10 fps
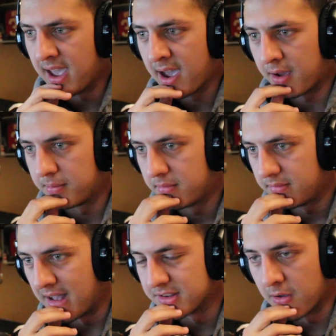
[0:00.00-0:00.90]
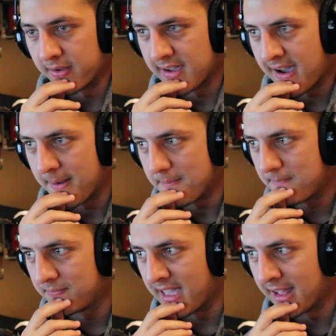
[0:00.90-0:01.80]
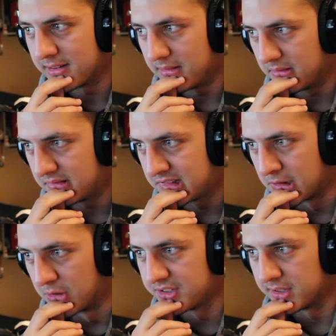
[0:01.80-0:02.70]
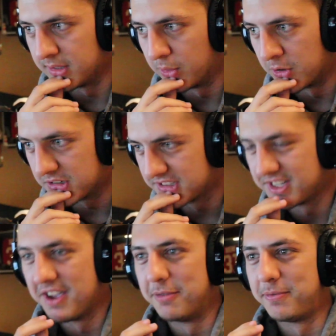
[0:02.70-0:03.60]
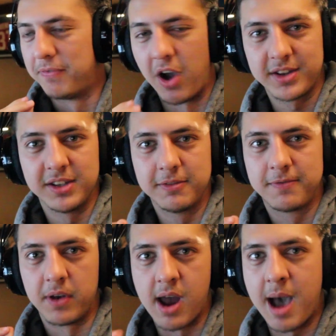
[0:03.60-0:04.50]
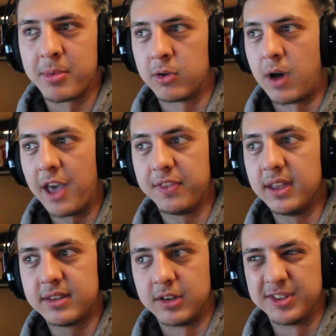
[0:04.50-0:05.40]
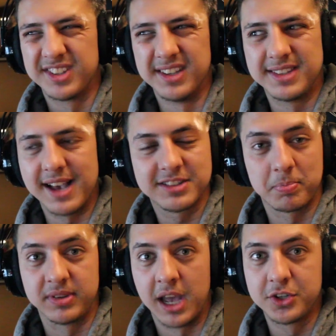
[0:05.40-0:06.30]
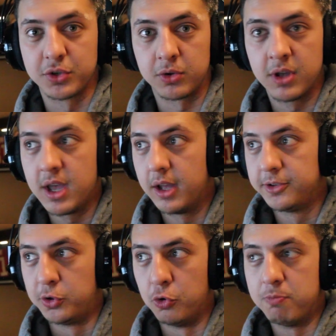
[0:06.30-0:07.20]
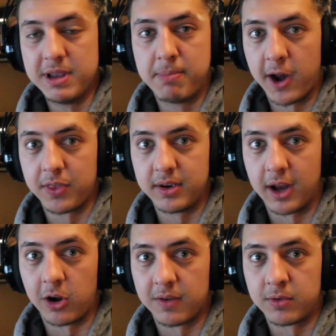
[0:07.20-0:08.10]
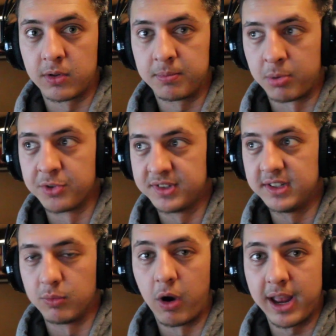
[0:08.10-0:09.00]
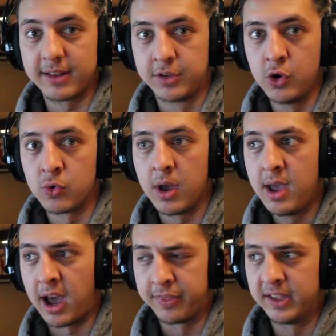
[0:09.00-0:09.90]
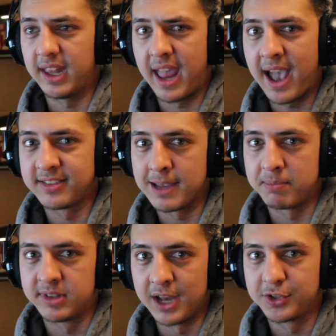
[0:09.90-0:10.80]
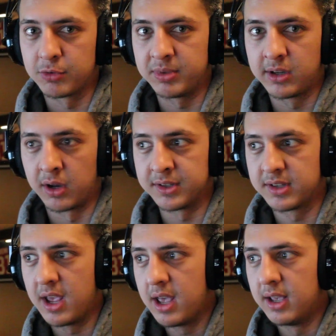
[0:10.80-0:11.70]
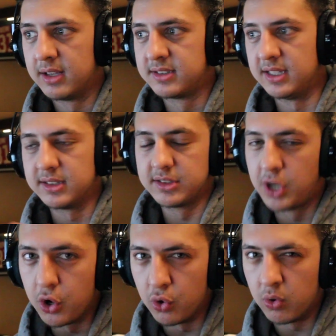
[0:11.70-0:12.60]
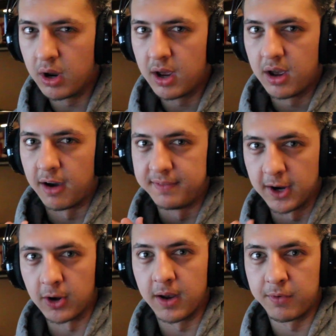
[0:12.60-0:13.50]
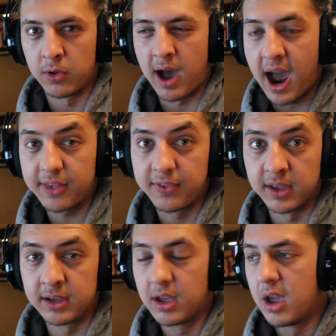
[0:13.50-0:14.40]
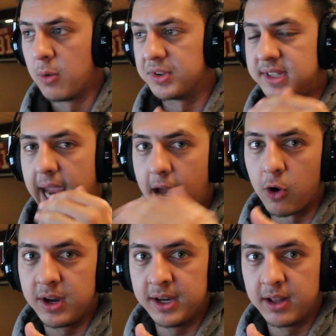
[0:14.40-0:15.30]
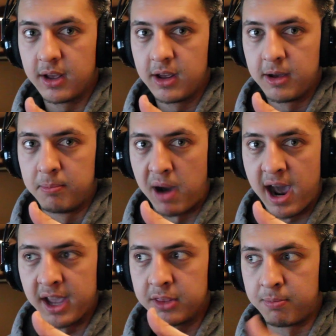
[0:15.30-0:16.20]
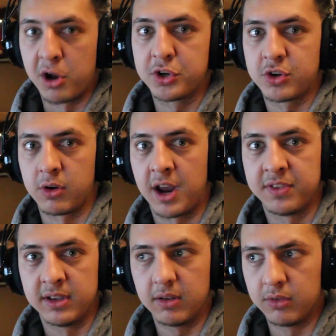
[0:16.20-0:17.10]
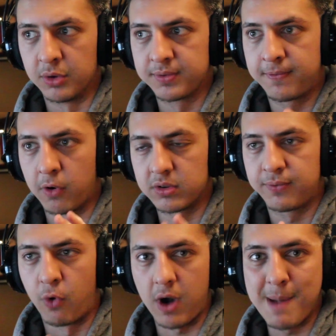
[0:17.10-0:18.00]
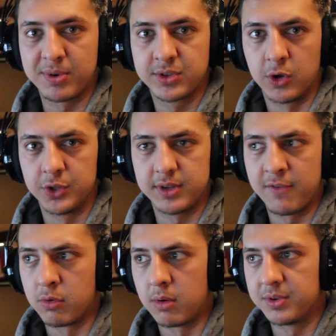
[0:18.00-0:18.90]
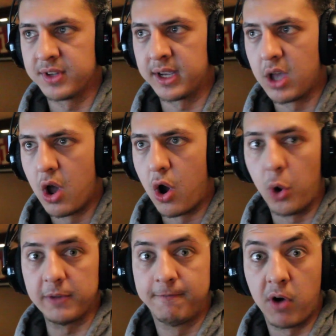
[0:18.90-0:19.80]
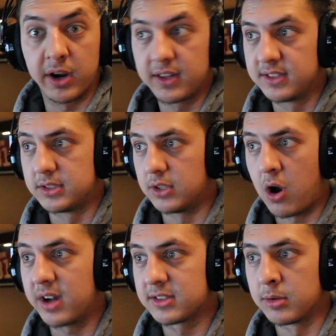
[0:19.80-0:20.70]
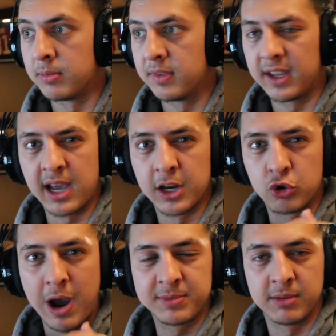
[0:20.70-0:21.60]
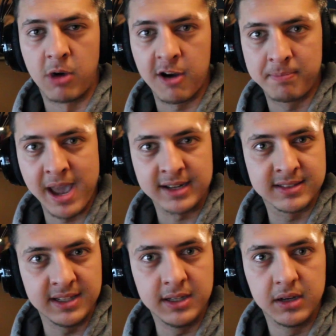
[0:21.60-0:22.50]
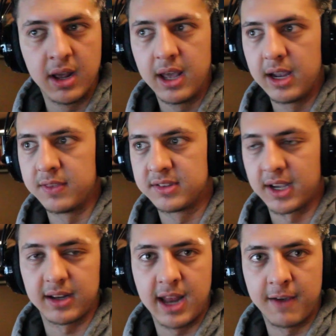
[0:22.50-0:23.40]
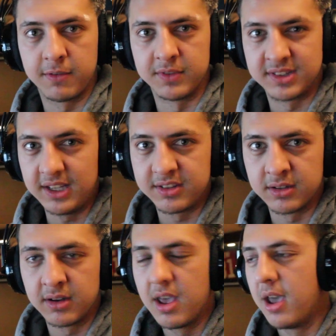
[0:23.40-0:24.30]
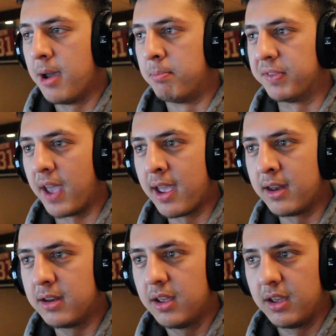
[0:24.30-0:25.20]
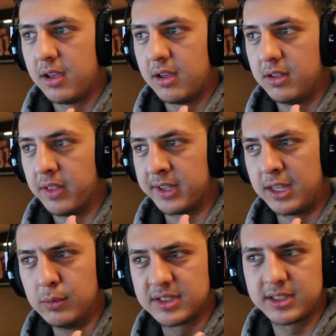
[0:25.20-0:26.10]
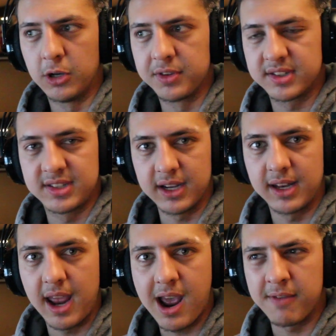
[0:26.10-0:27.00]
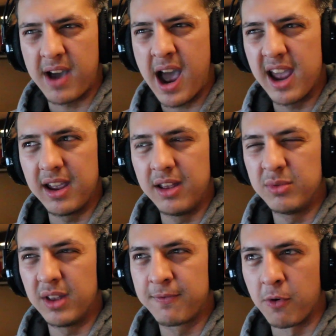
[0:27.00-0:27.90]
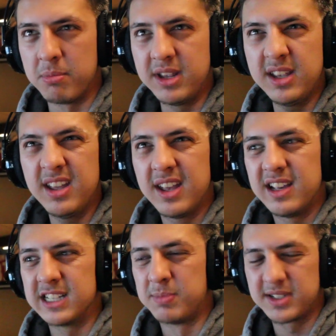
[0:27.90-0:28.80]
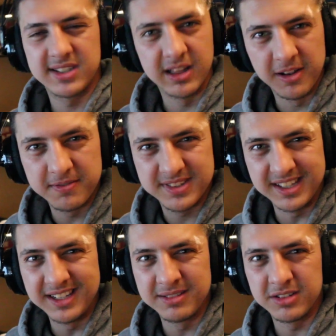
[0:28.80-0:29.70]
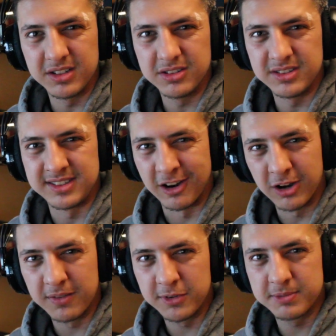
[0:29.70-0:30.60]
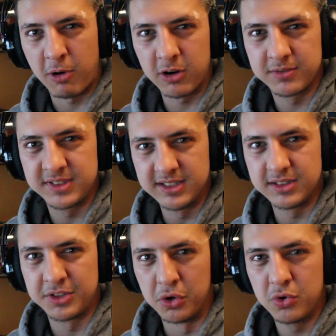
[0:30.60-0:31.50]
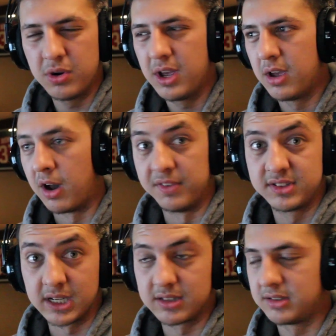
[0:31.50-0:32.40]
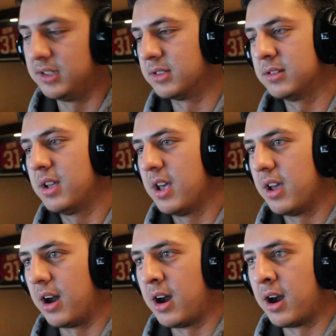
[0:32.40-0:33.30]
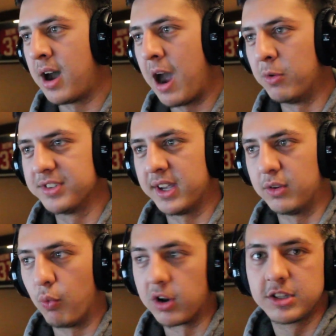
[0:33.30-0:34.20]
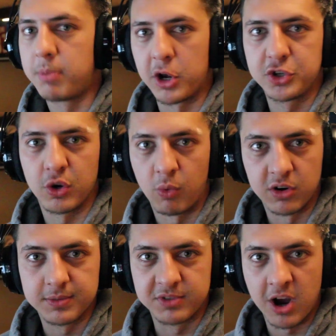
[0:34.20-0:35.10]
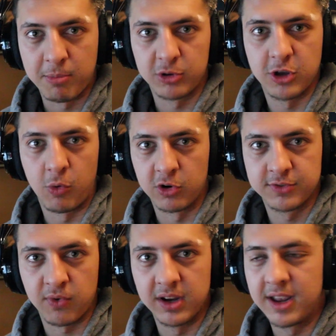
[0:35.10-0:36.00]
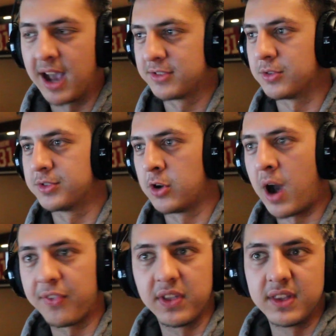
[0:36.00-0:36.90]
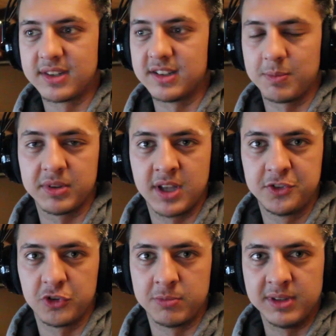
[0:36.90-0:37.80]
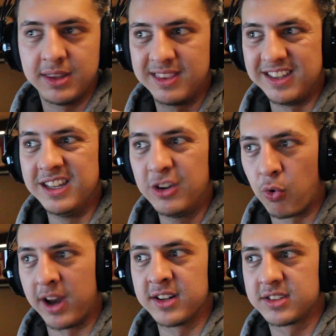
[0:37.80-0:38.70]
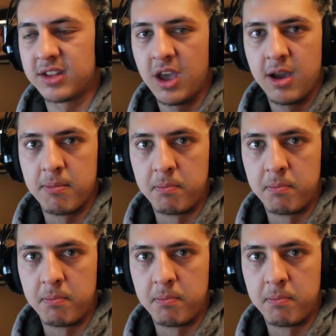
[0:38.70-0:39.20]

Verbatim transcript: yeah, that's all I got. That seriously looks fucking phenomenal. I think seriously this has the potential to be better than Daredevil, both season one and two. I think it has that potential because season two of Daredevil, I think, was carried by the Punisher. I think those first four episodes, everyone was like, "Holy fuck, this is awesome!" They kind of dropped him off back seat in the second half of the season, but then, like, he was still the second half. I, for me, as much as I love seeing Daredevil's part of season two of his second season, uh, I was like, where's the Punisher? Where's Jon Bernthal? Where's Frank Castle? So I think this has the potential to be the greatest